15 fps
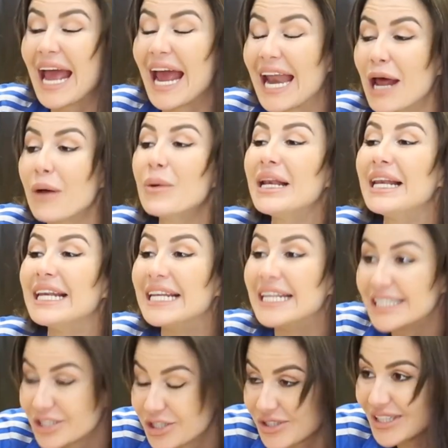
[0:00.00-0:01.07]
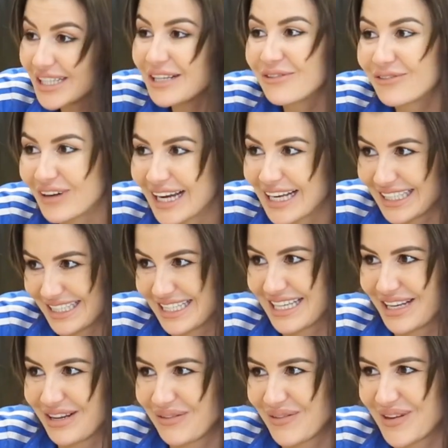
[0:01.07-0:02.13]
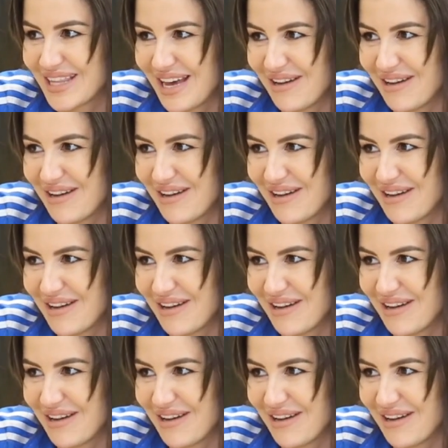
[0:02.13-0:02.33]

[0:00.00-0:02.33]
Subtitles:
and I will literally fight with